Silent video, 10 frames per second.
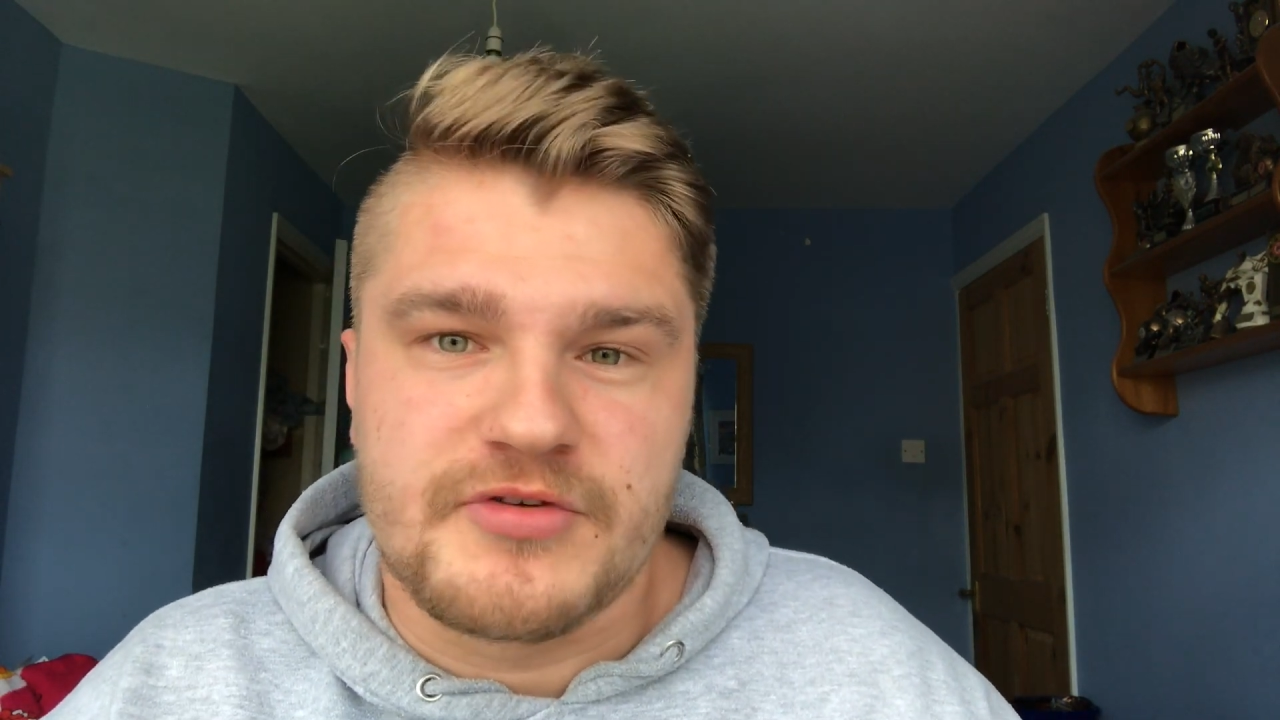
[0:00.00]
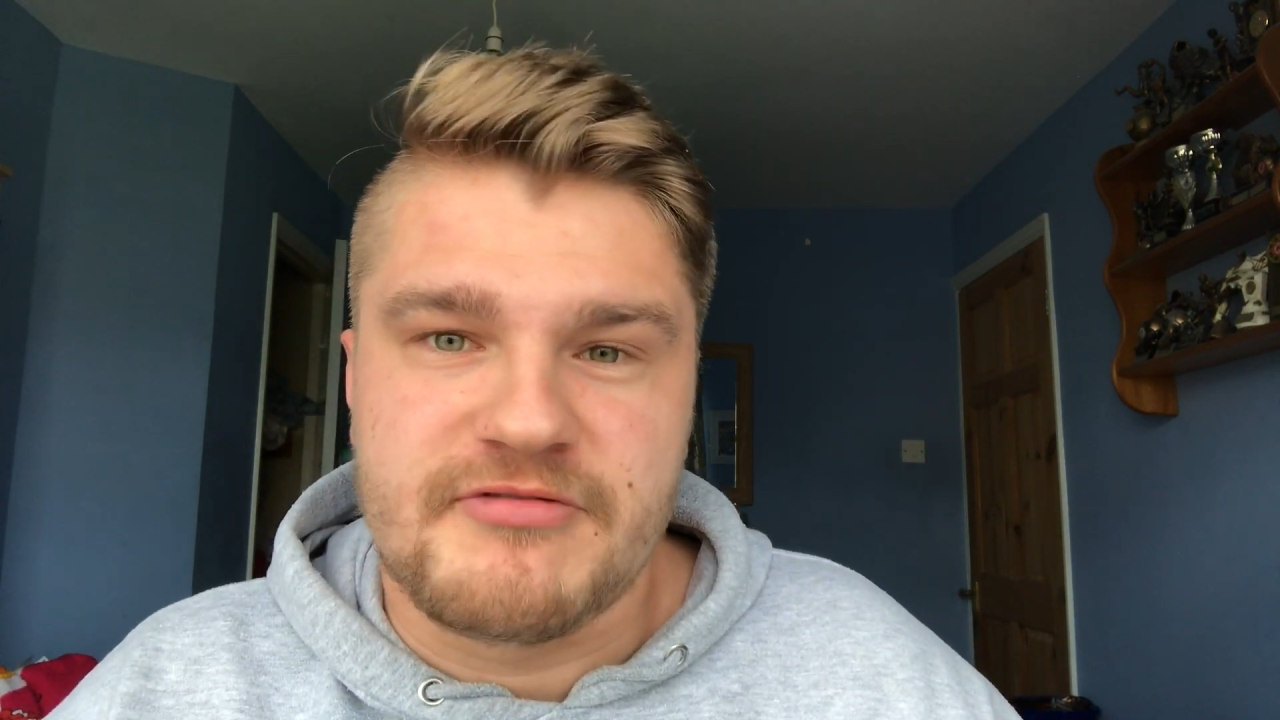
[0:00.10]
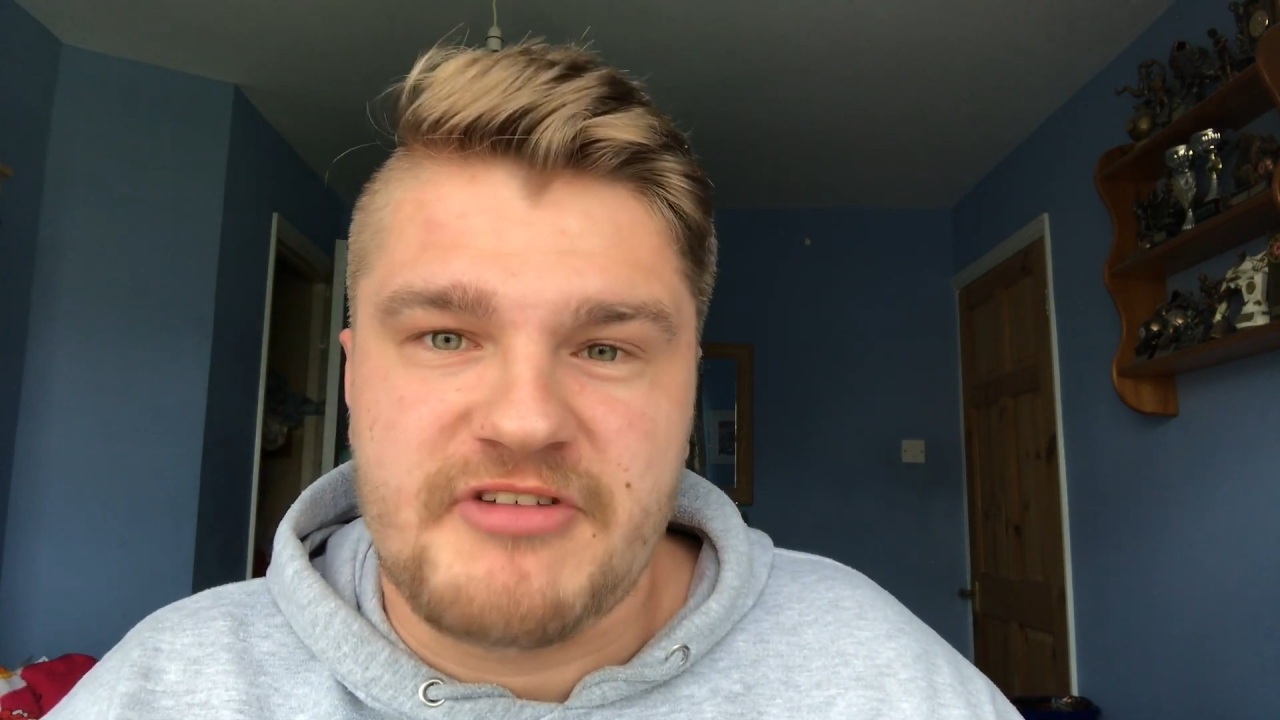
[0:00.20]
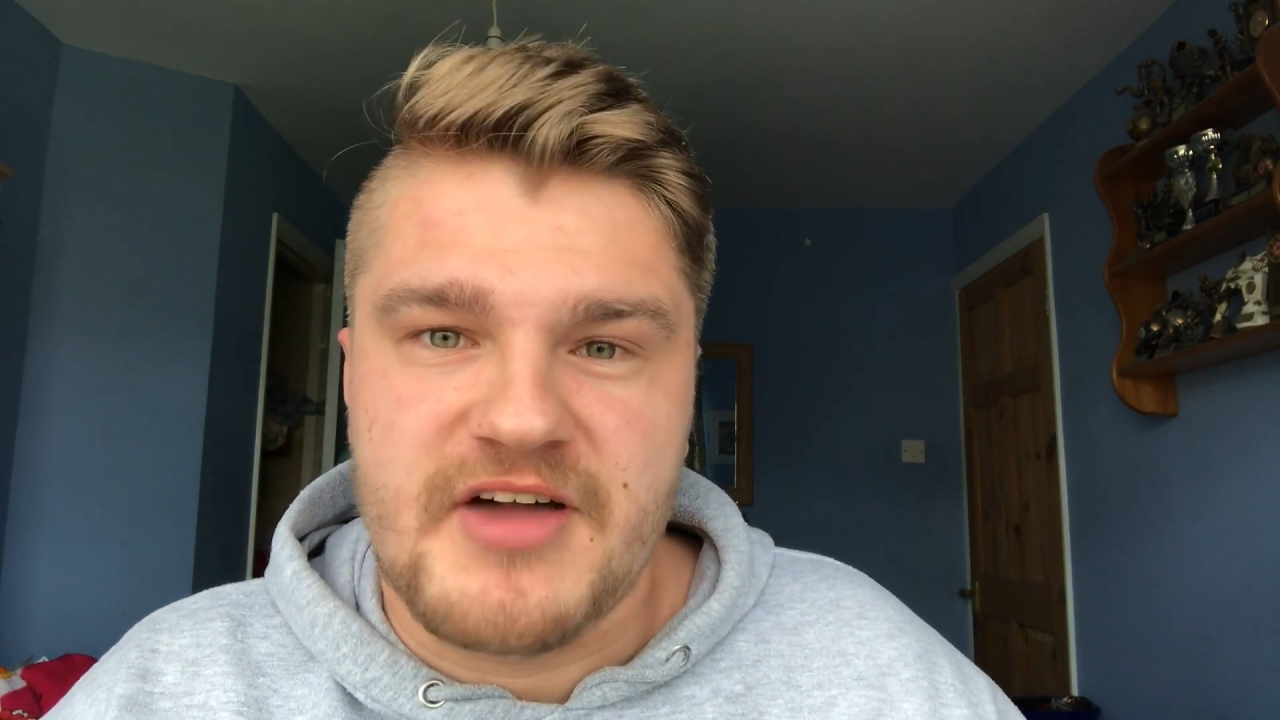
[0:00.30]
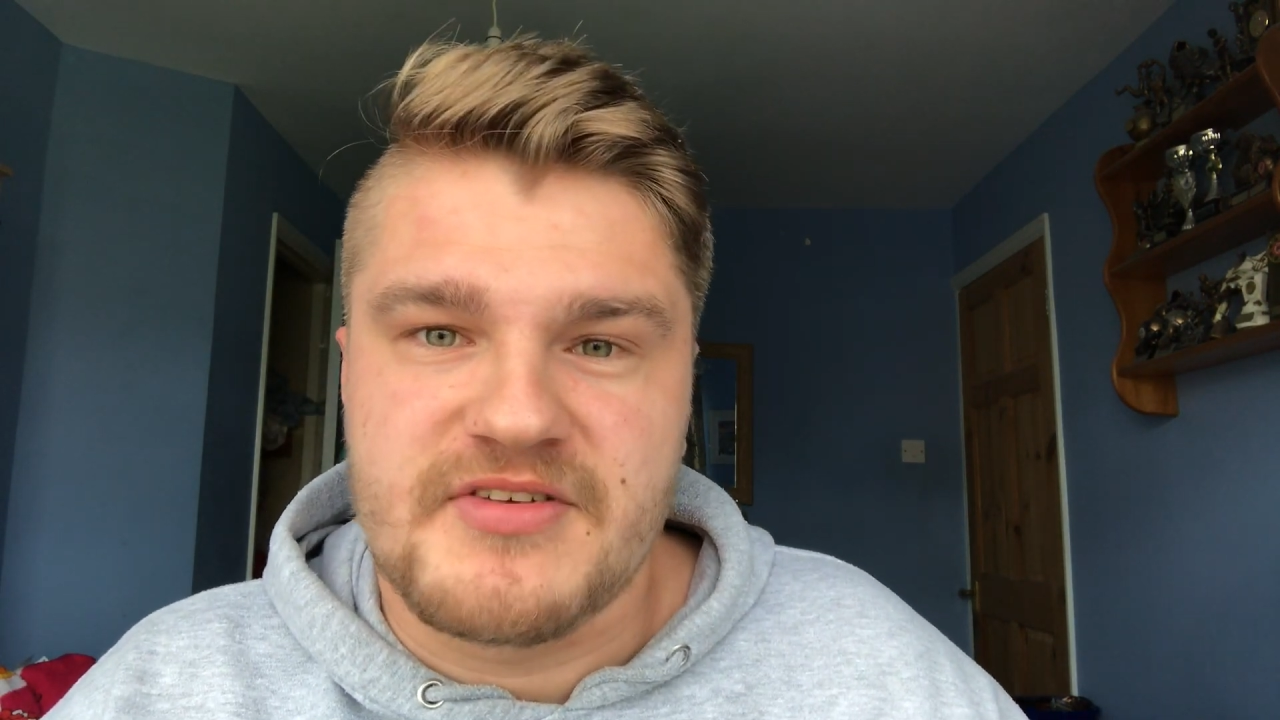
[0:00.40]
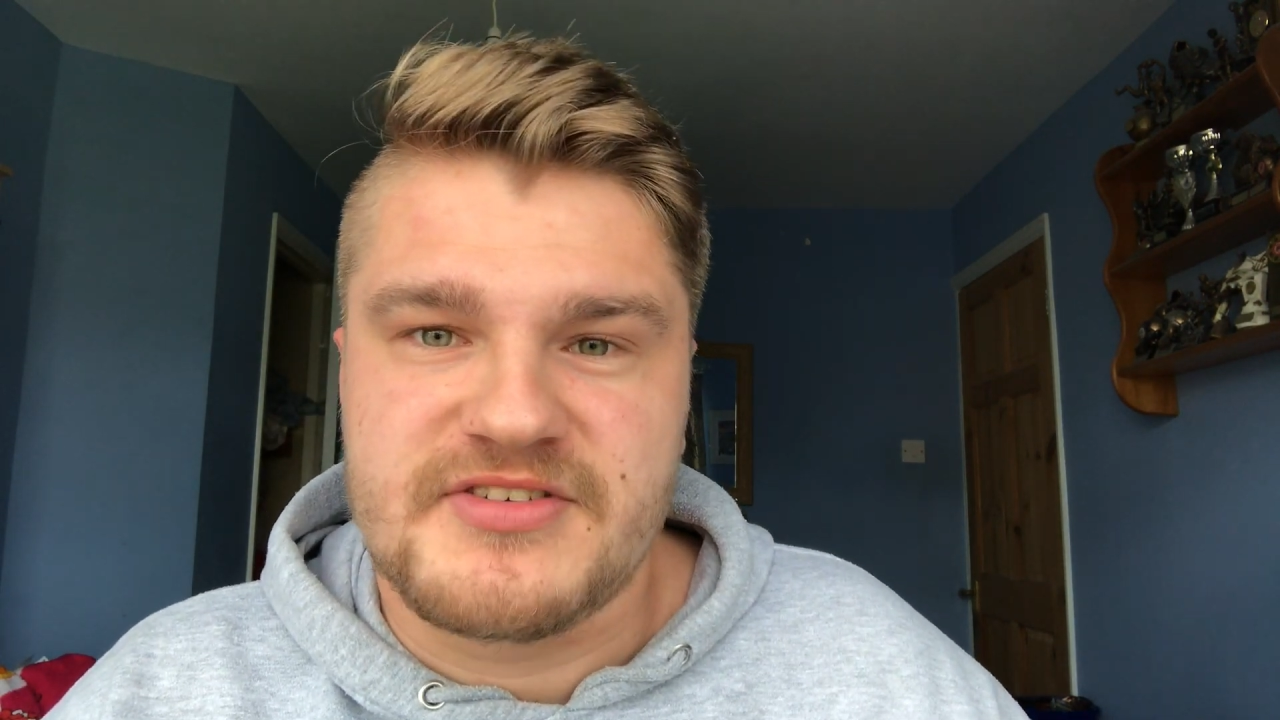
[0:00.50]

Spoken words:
and 5